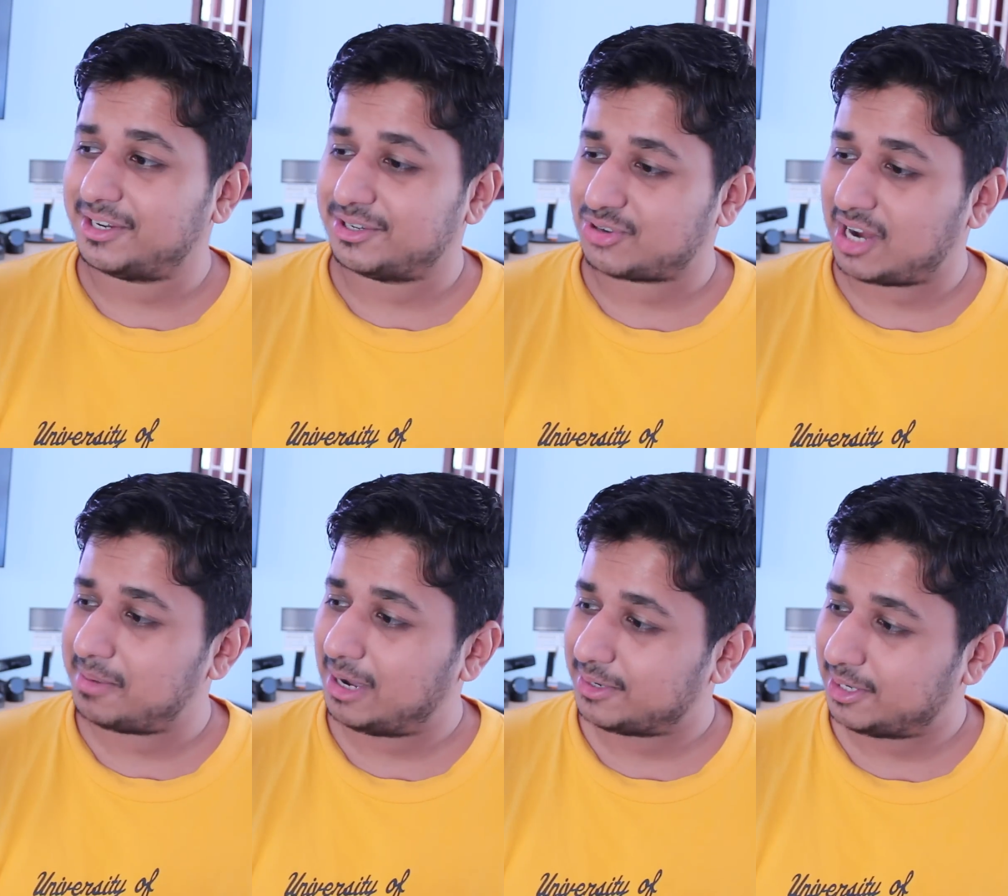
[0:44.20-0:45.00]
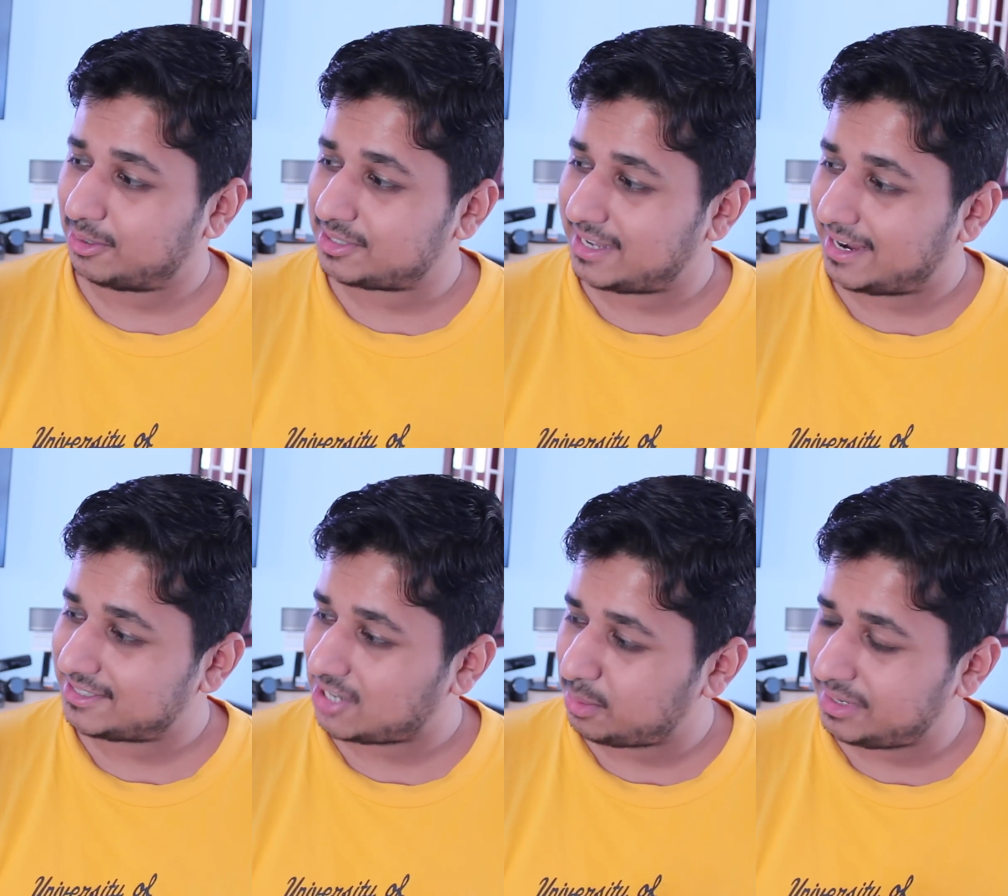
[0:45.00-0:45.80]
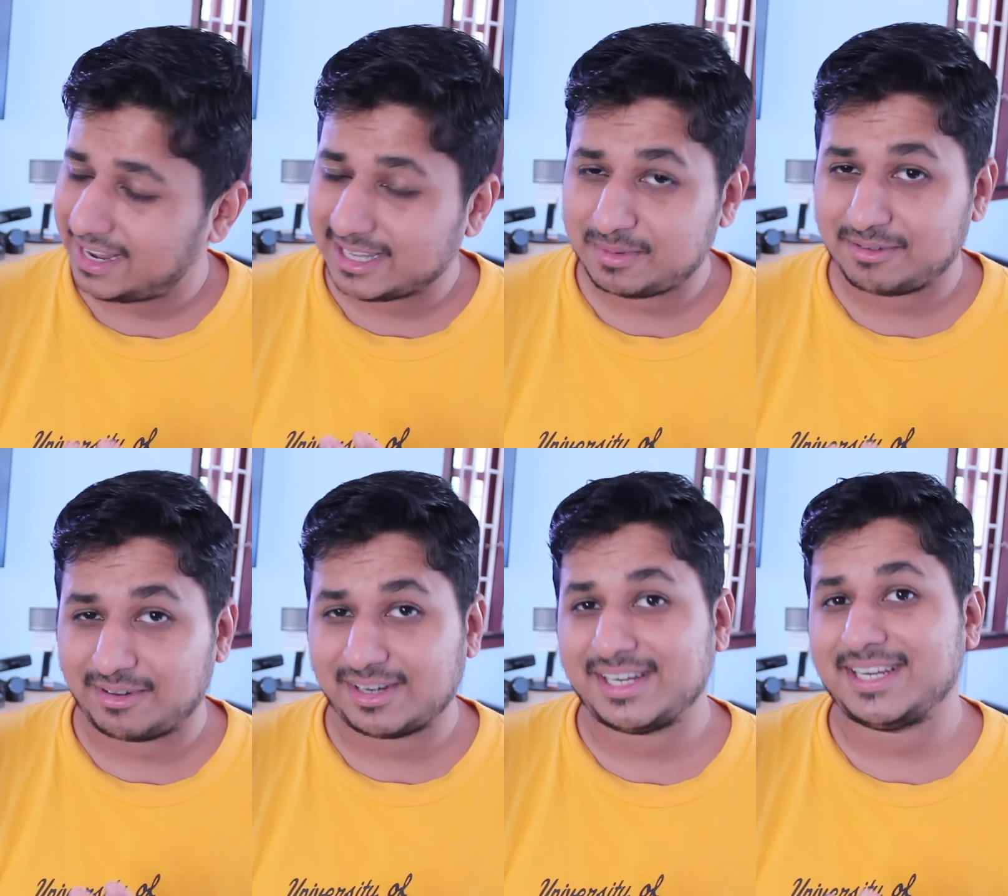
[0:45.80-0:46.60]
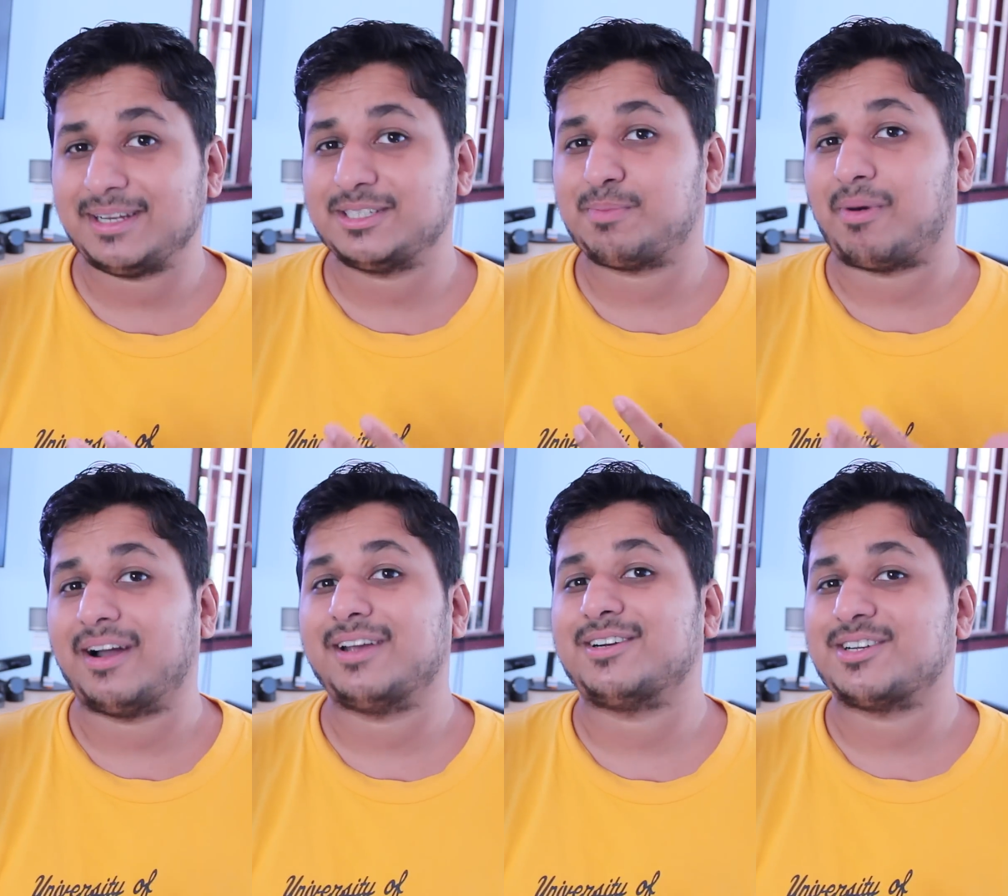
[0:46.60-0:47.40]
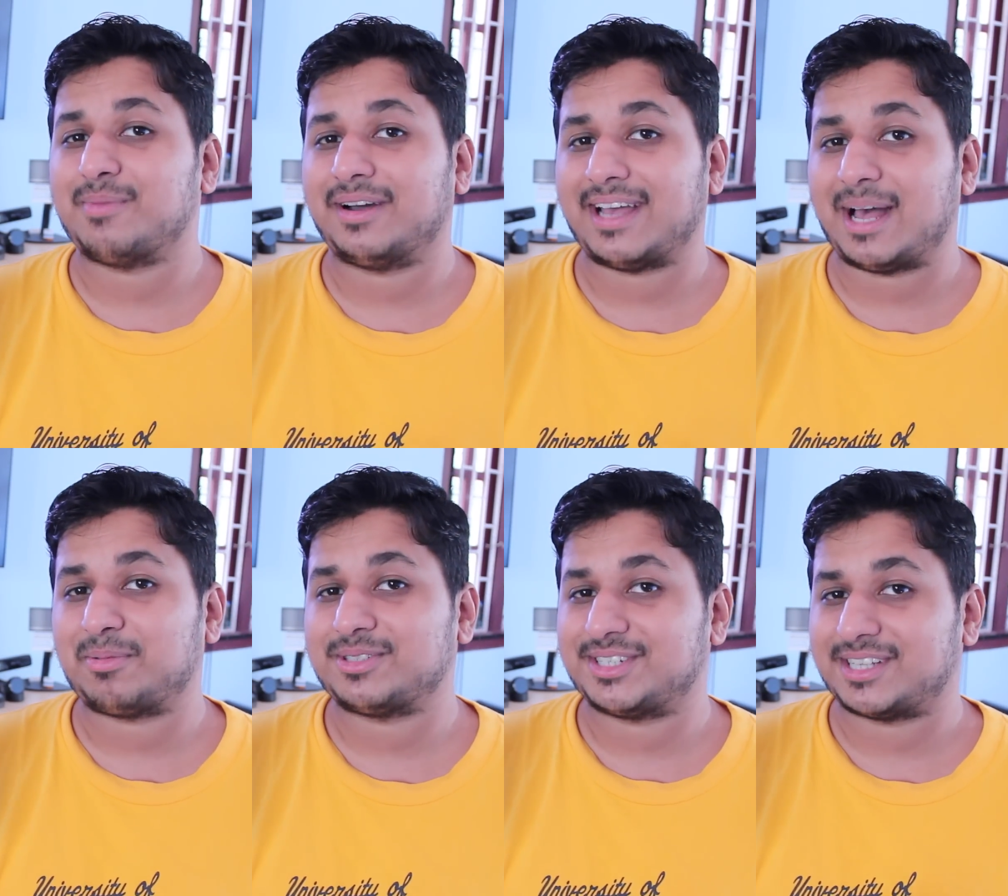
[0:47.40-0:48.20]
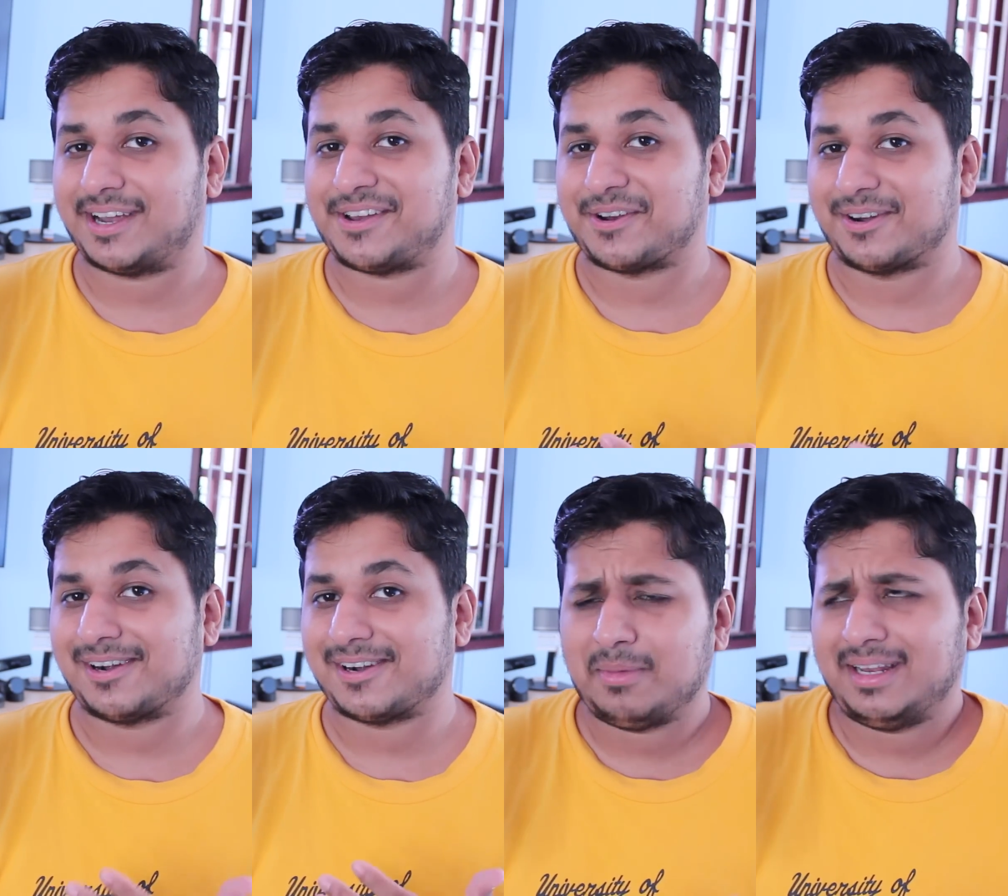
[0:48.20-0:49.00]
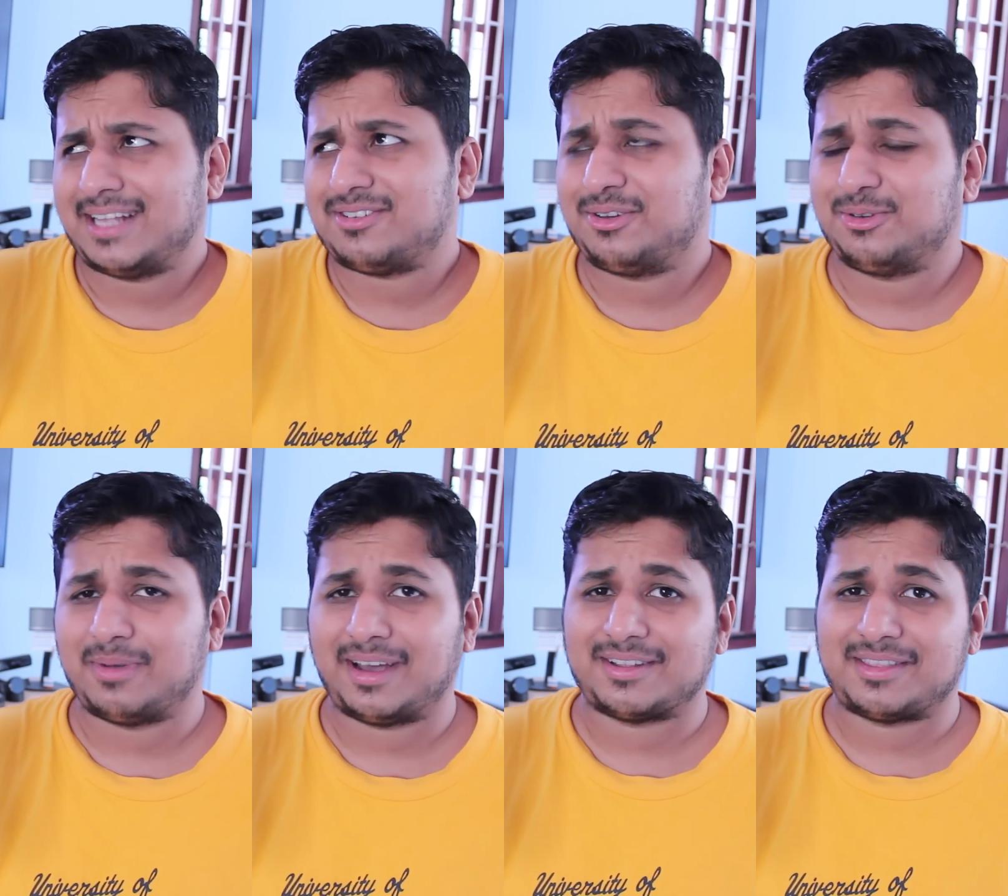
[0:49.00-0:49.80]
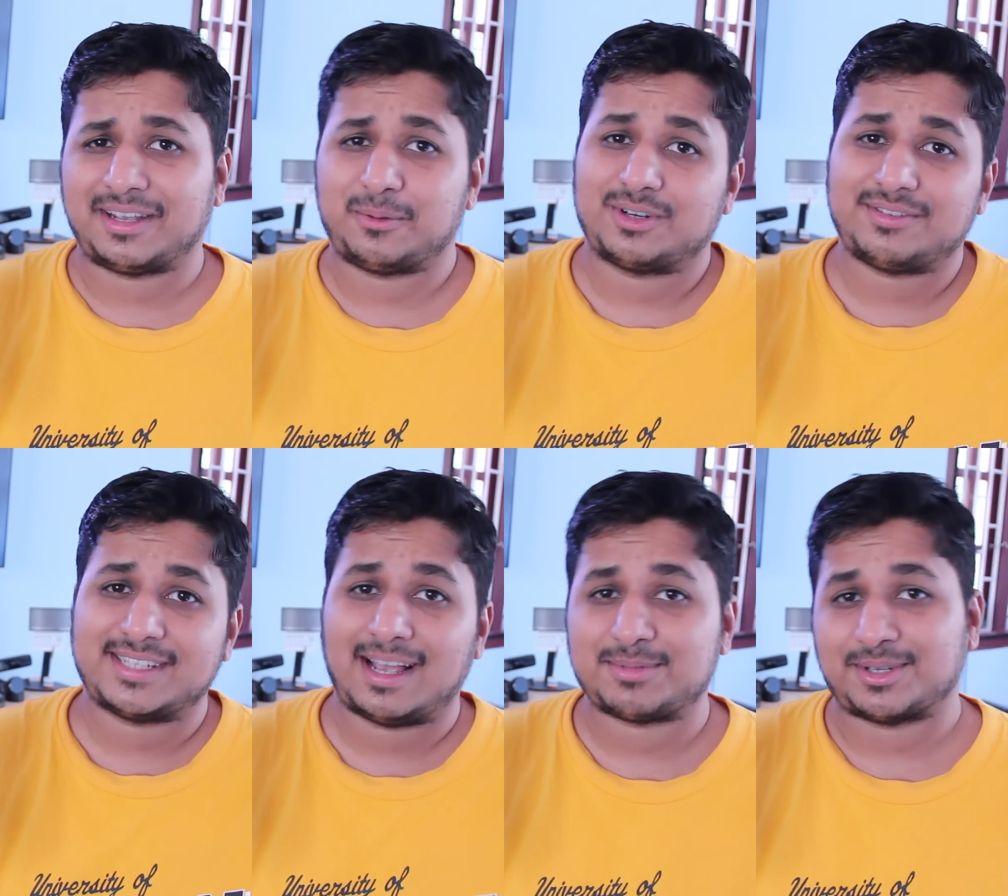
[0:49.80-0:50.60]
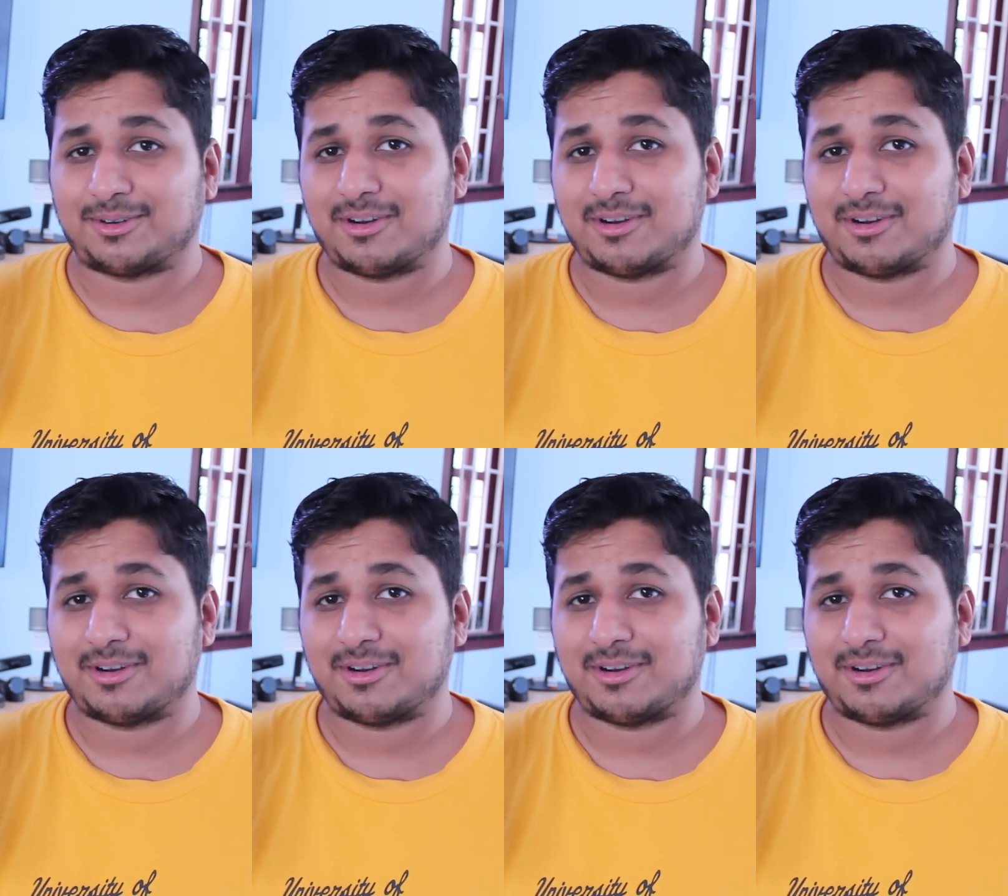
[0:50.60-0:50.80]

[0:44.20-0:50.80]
way to describe how it looks, and Xiaomi has been very inspired by Apple's design here. I mean, that's not too bad a thing, it worked for Samsung,